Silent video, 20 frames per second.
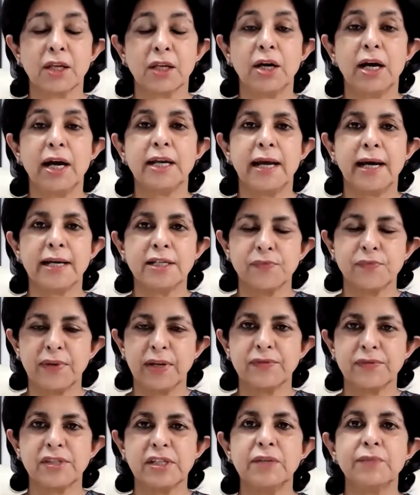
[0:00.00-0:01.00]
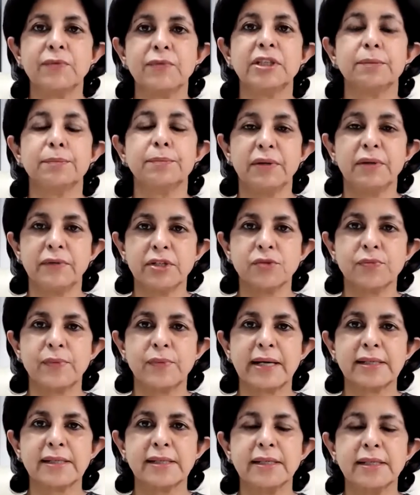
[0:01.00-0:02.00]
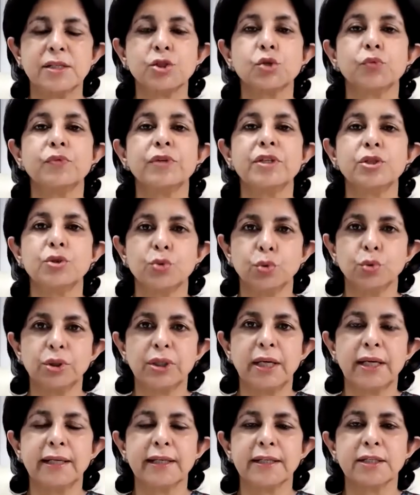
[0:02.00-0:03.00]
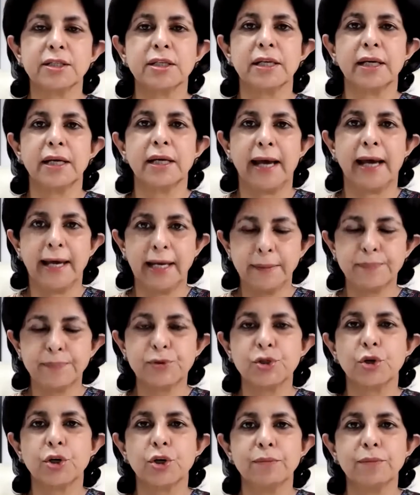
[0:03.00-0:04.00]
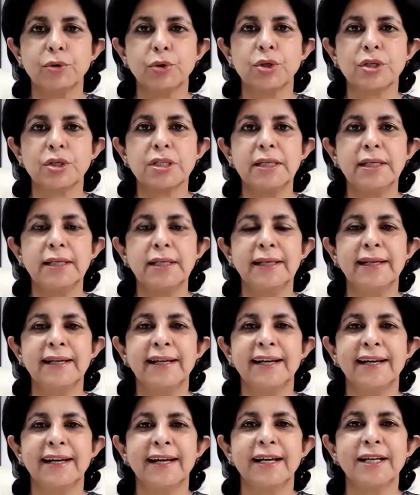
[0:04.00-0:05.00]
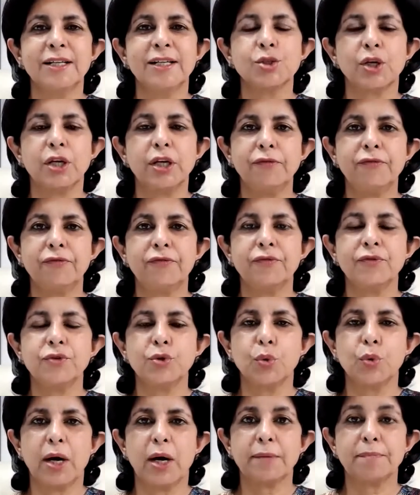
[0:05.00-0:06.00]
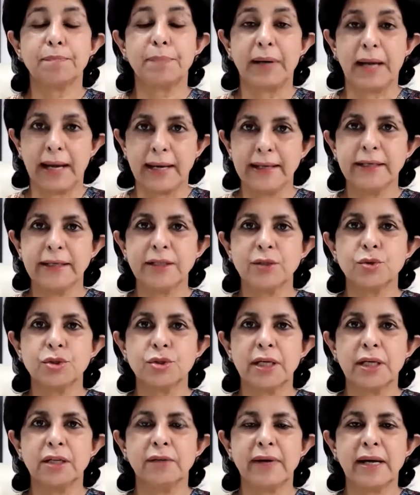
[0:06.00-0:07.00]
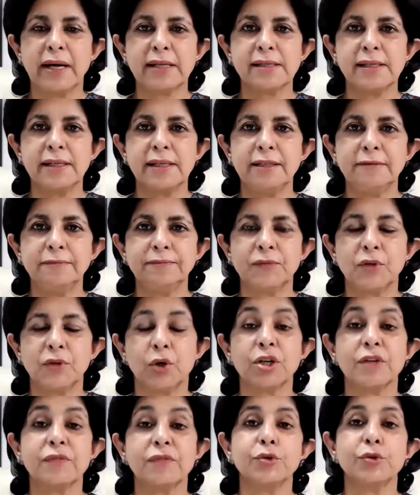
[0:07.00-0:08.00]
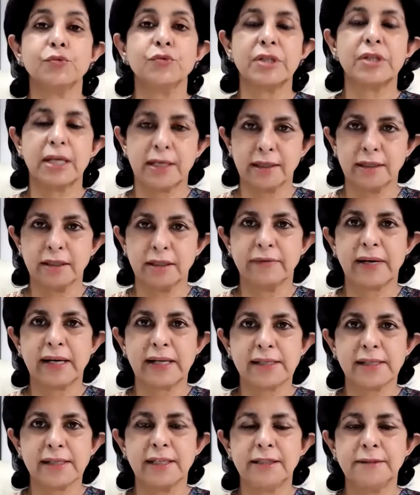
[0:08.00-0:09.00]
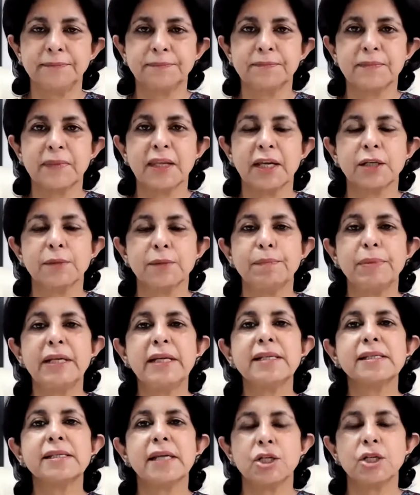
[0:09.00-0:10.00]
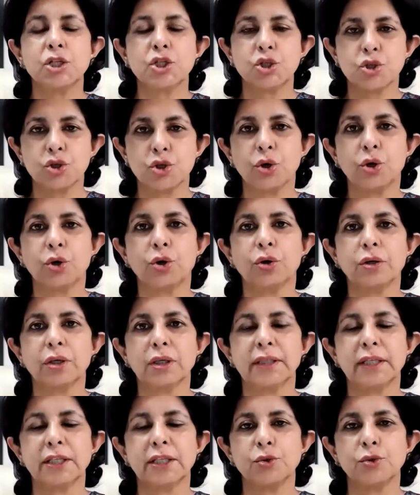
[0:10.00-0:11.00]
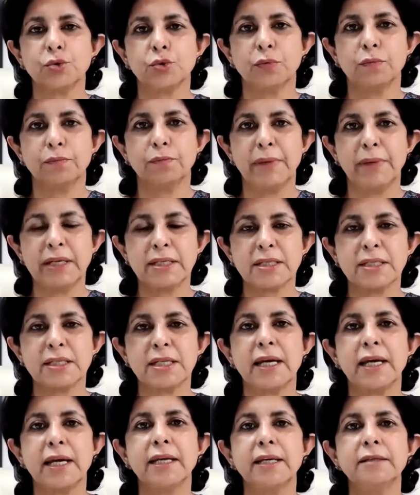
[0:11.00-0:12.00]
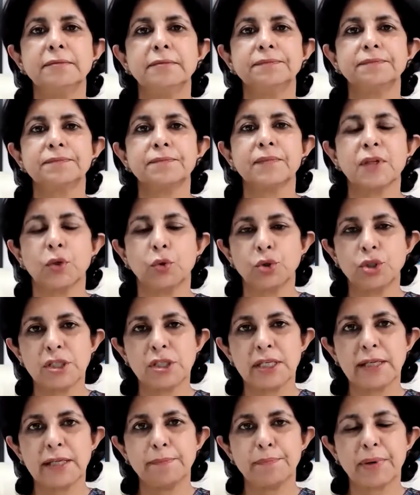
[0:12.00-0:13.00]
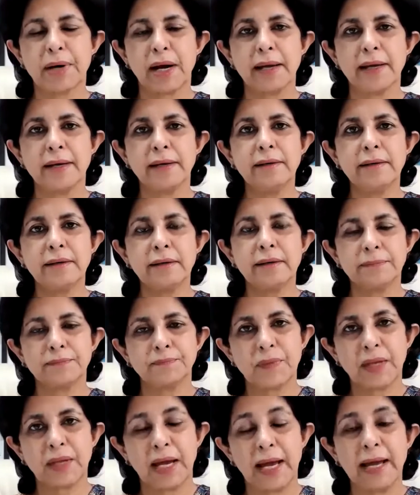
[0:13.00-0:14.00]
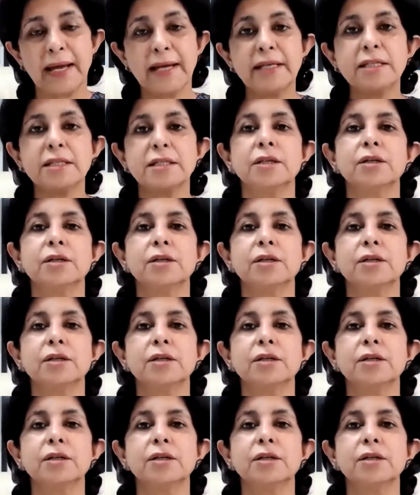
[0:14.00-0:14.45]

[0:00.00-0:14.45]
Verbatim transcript: And as we have seen with the previous vaccine, so we do think it helps your immunity. So if you are planning to take a vaccine or if you've taken a vaccine, please ensure that you maintain good sleep prior and